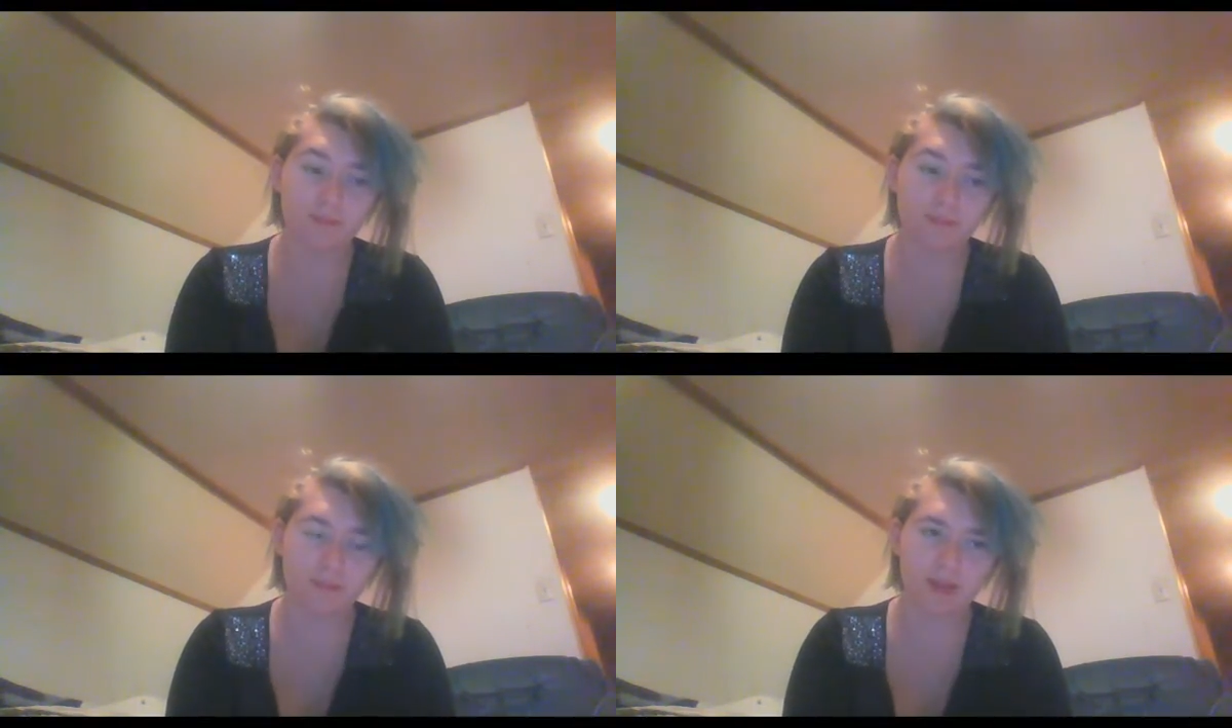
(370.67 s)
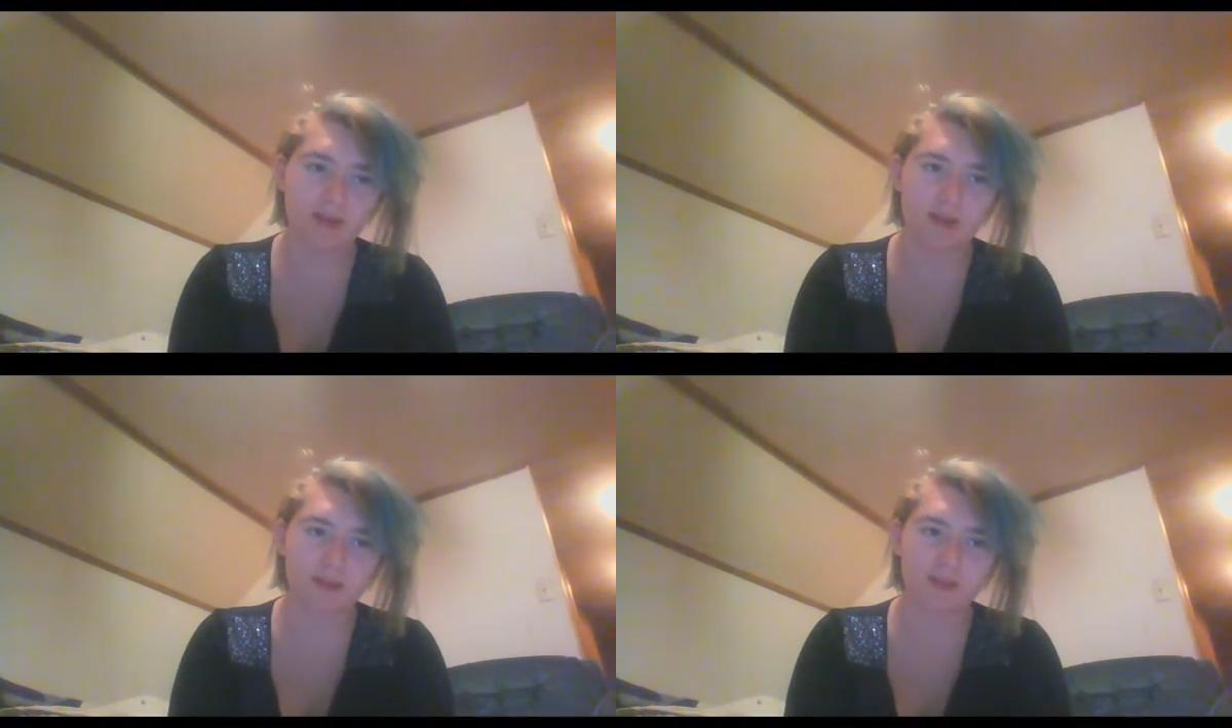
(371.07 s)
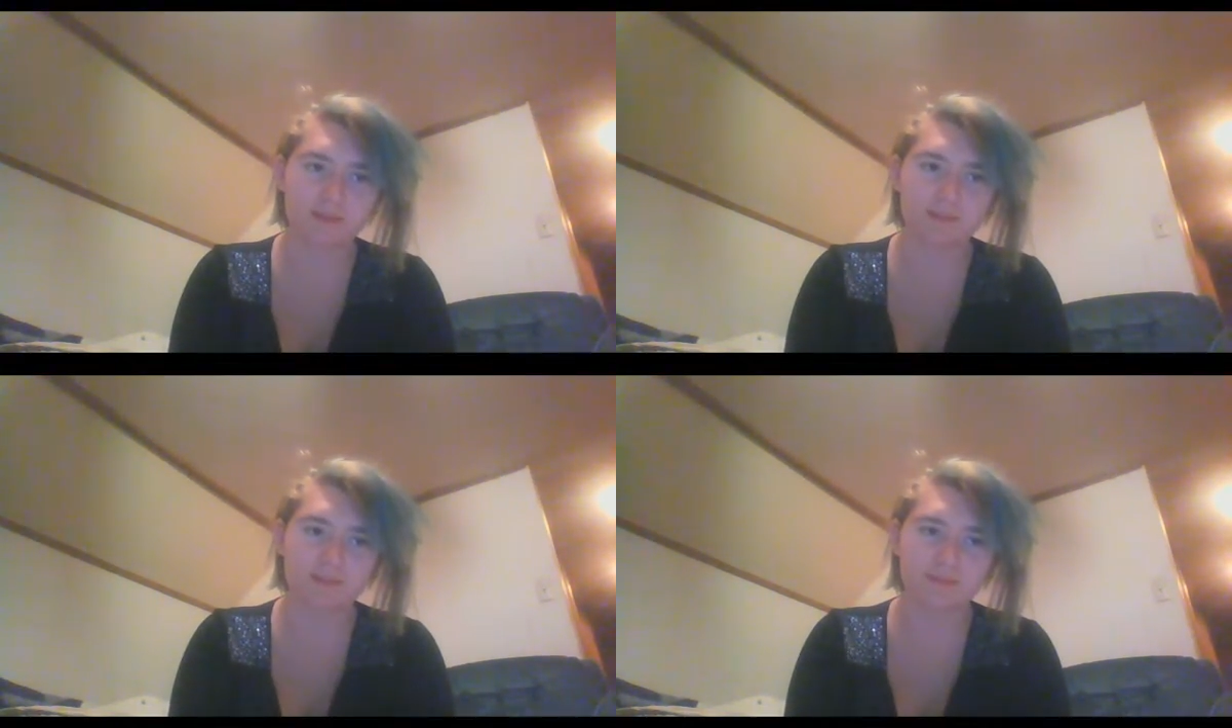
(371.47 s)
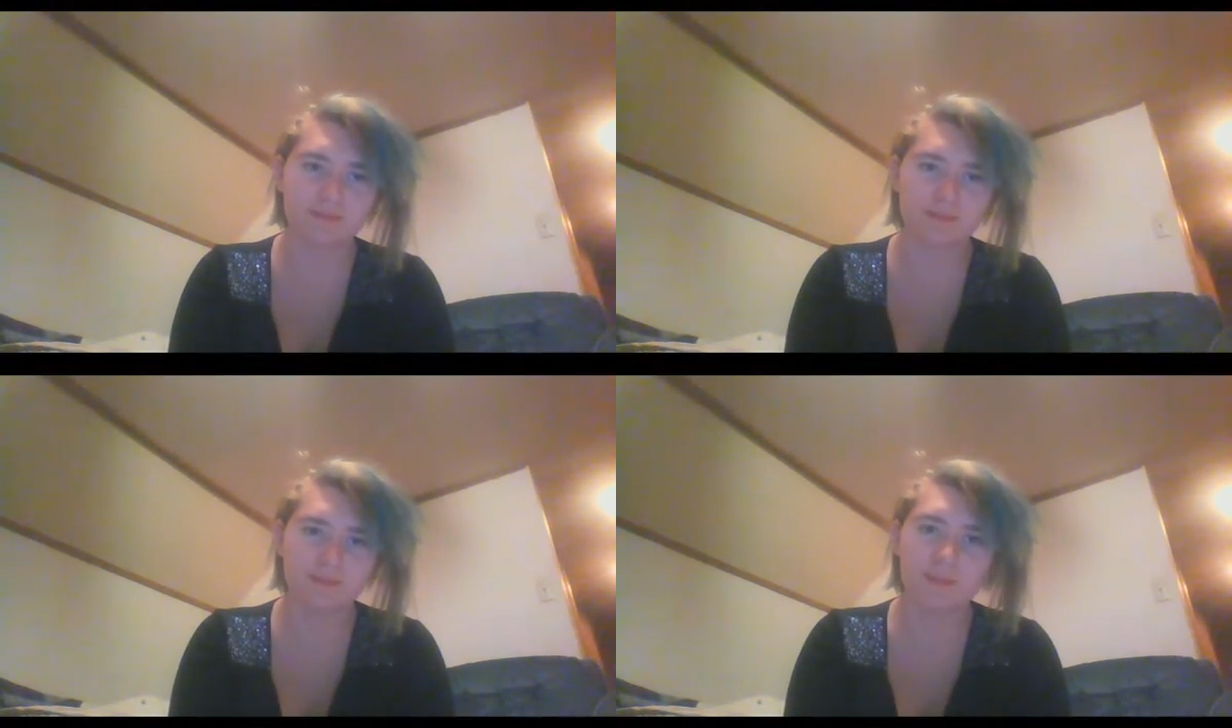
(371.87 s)
I
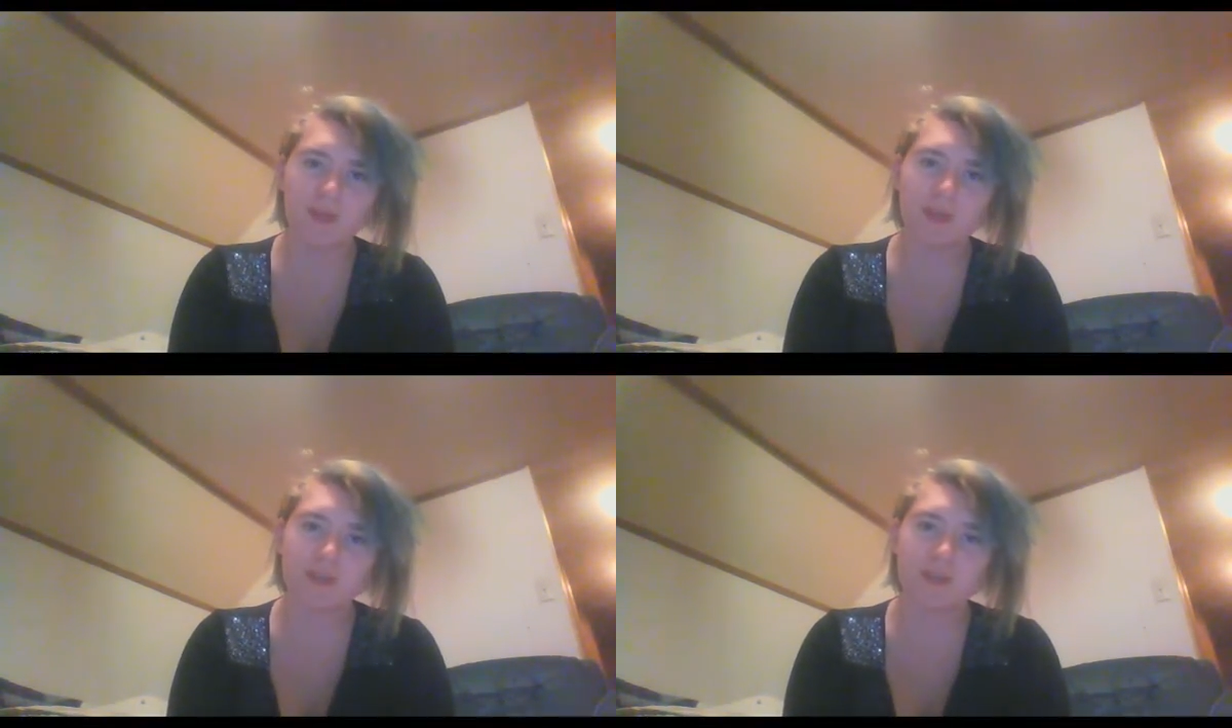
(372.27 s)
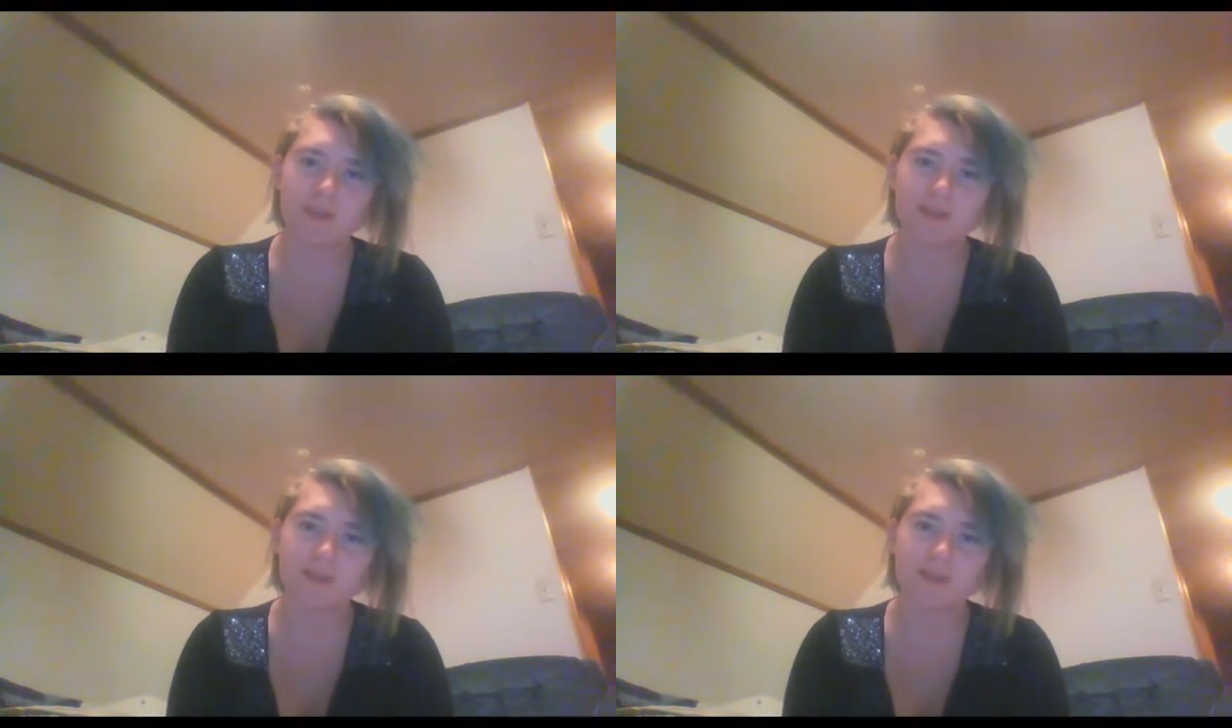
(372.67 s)
don't